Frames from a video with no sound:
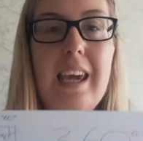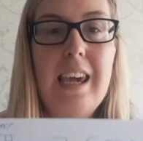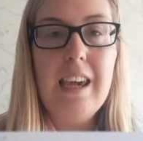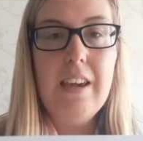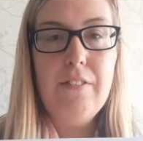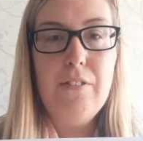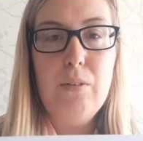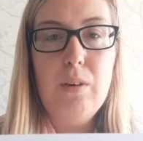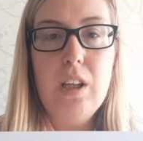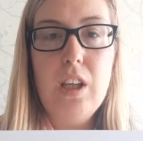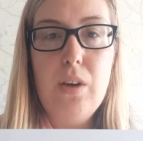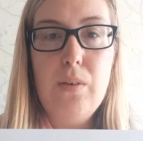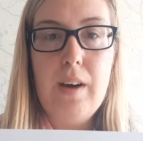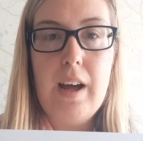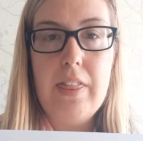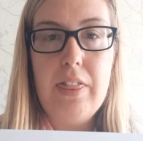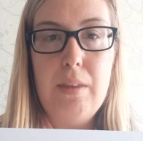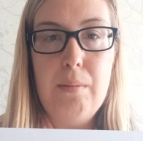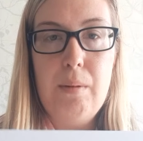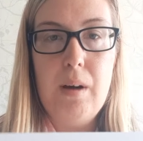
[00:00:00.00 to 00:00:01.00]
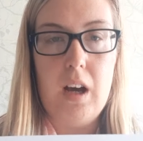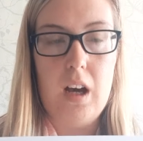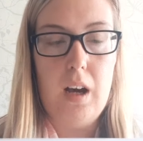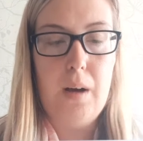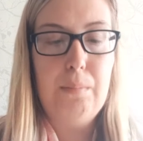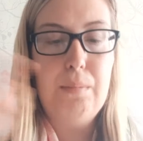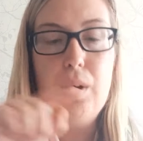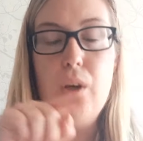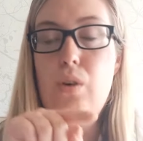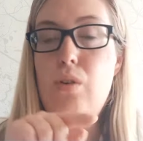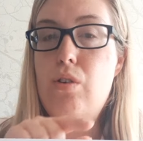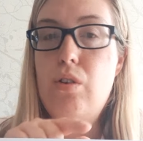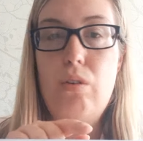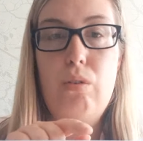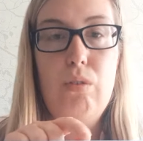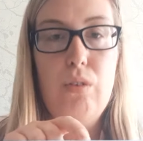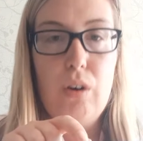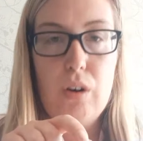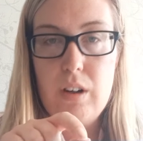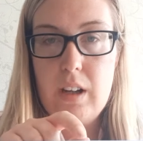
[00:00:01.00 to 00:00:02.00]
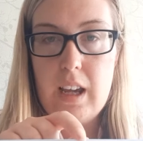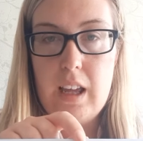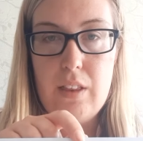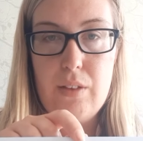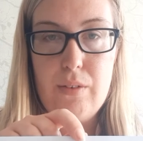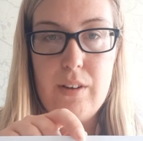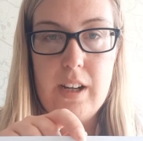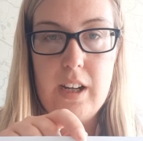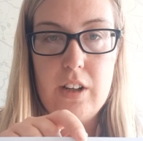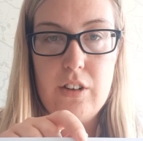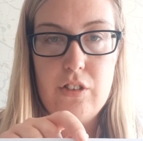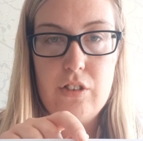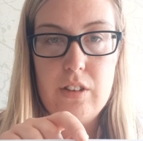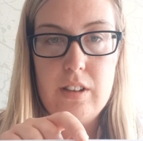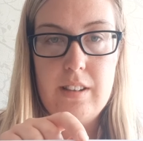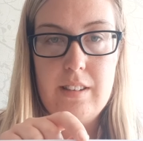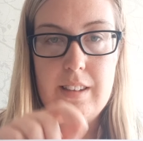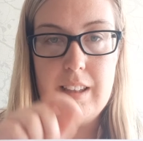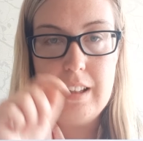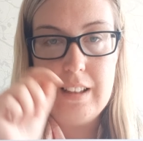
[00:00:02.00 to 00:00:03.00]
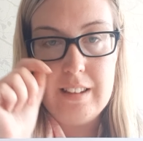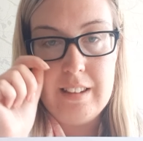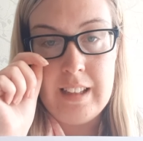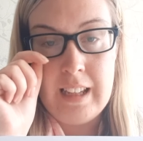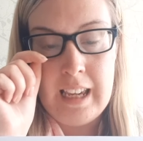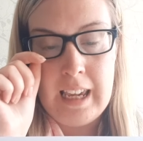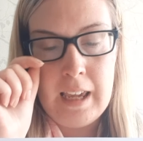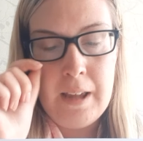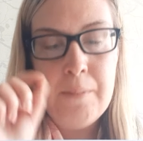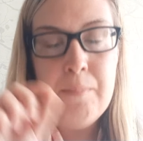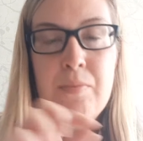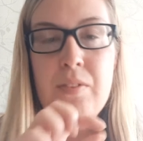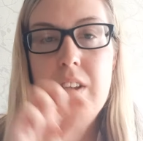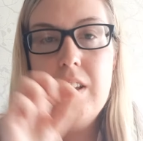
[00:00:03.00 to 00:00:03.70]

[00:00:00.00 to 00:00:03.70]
If when you add them up, you do not get 360,